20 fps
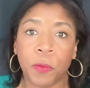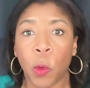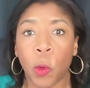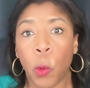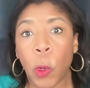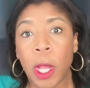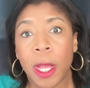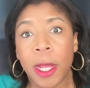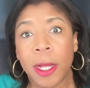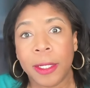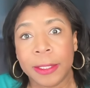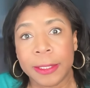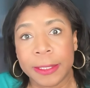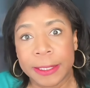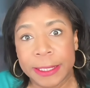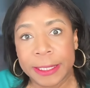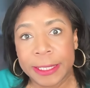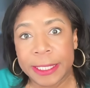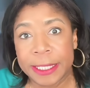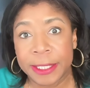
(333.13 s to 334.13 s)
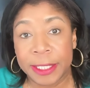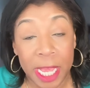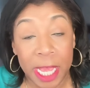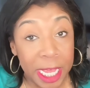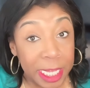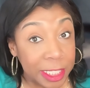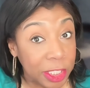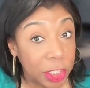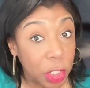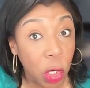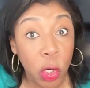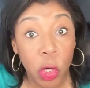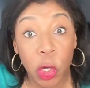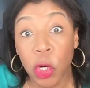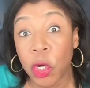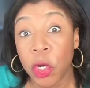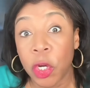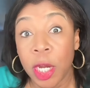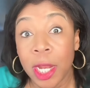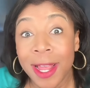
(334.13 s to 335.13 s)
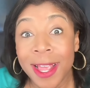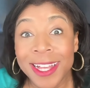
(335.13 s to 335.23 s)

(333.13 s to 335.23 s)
Well, that's her,